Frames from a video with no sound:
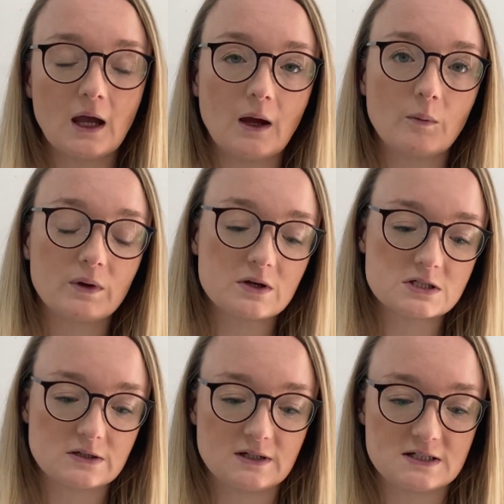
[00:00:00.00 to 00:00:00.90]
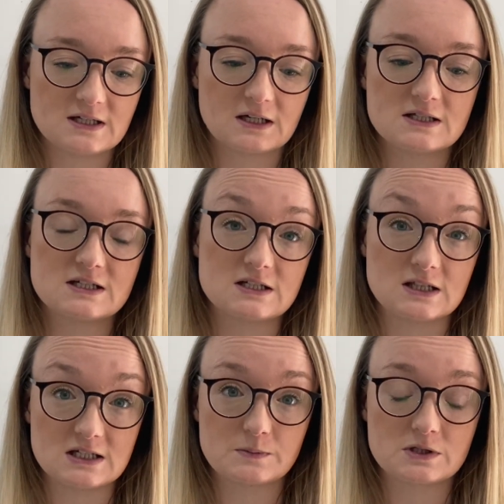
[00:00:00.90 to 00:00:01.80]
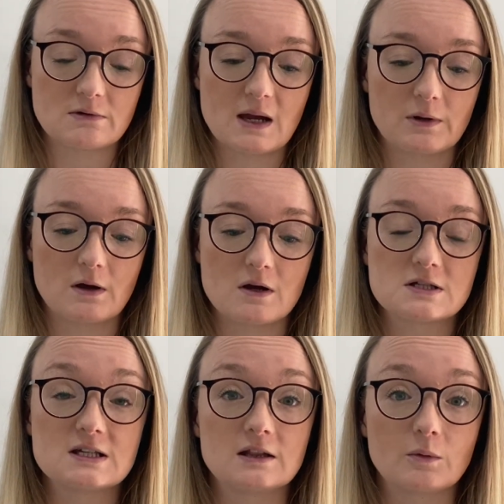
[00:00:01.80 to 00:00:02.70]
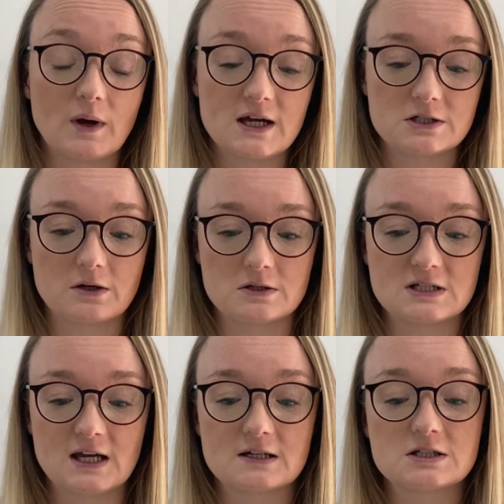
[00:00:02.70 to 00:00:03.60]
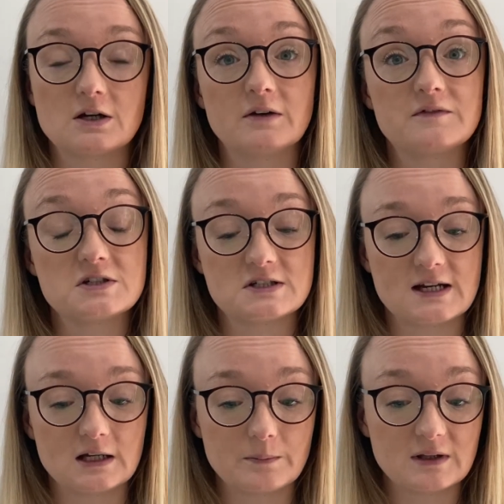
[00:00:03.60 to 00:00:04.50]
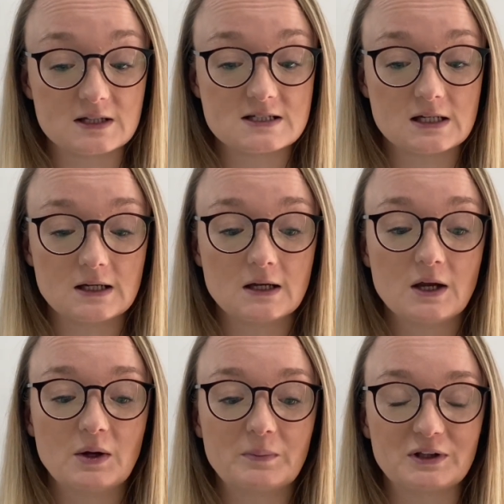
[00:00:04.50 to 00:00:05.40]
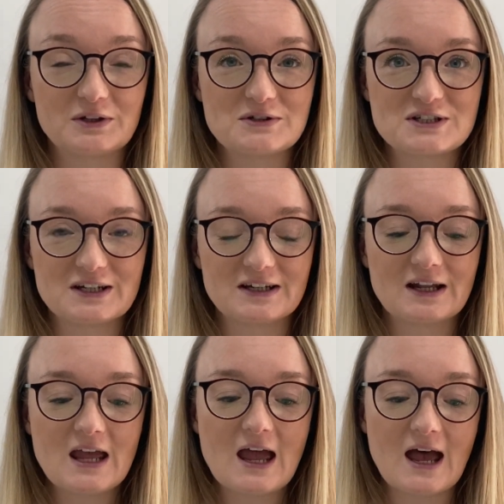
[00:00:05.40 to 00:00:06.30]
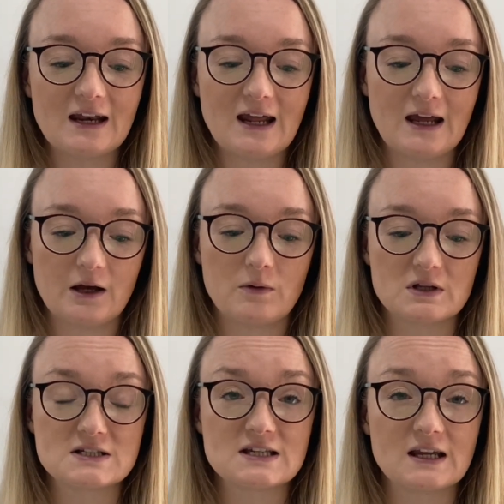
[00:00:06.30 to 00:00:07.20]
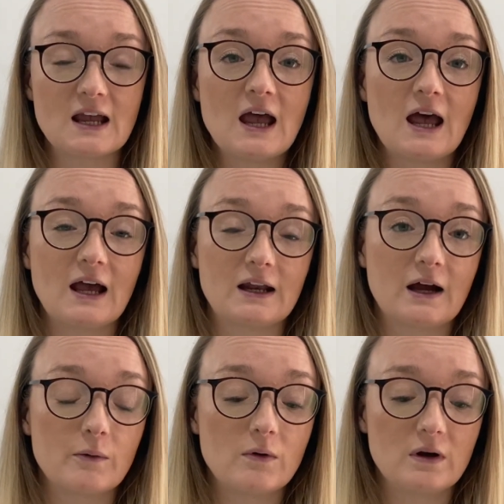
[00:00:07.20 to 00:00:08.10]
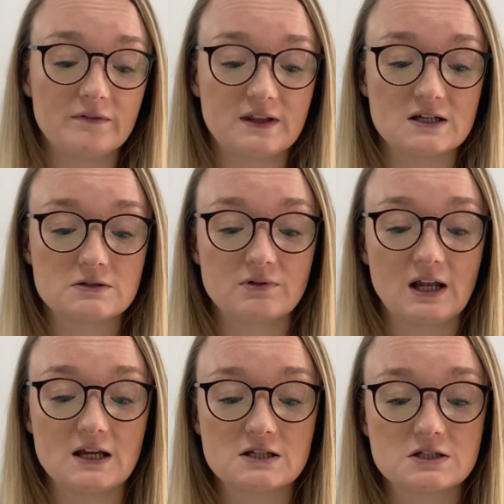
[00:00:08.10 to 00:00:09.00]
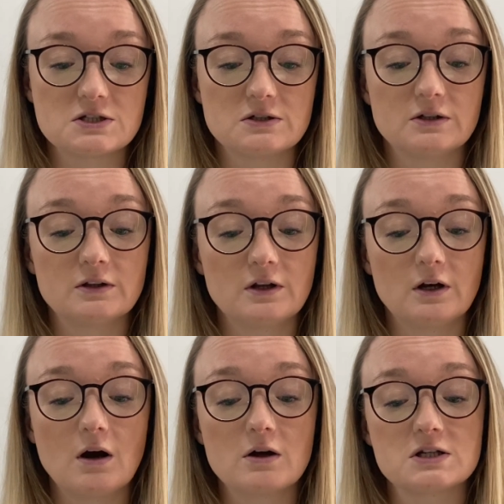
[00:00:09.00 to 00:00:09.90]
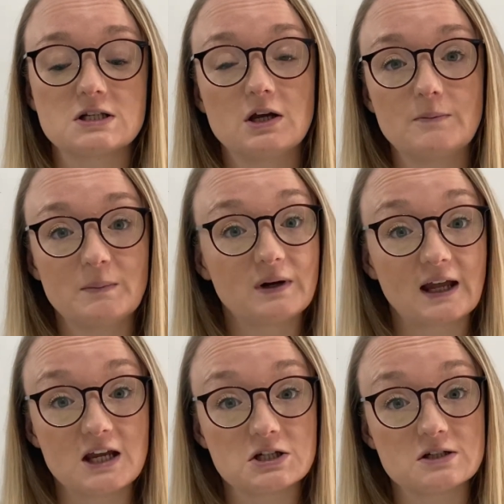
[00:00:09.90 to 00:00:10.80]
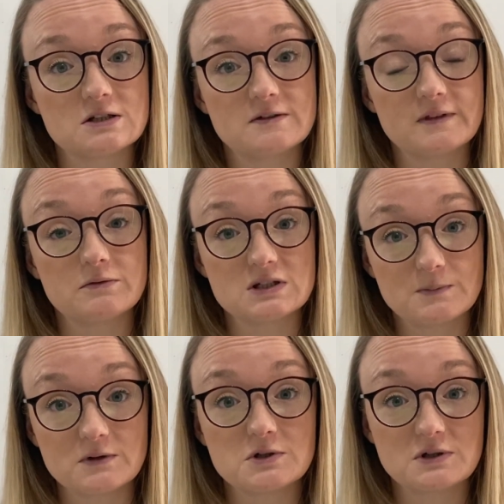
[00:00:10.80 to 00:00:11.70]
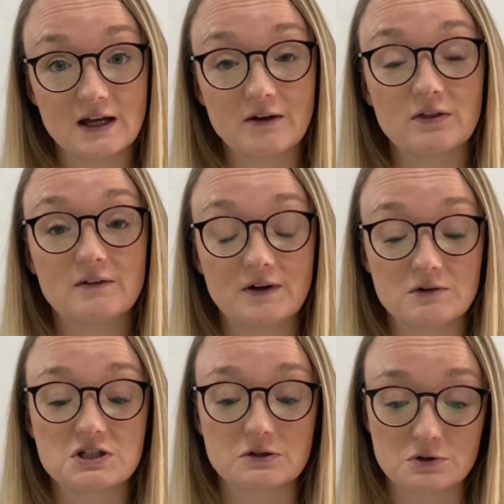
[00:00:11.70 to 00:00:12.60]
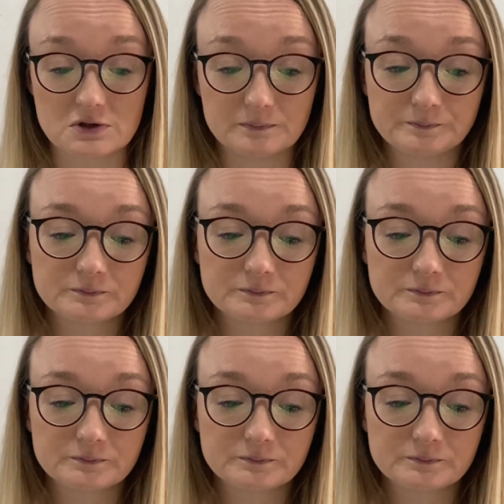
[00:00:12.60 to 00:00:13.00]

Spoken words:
We also need to consider these prescribing costs in the wider context of sustainability, pollution, and air quality, and how all of this relates to the longer term implications of the respiratory health of our children.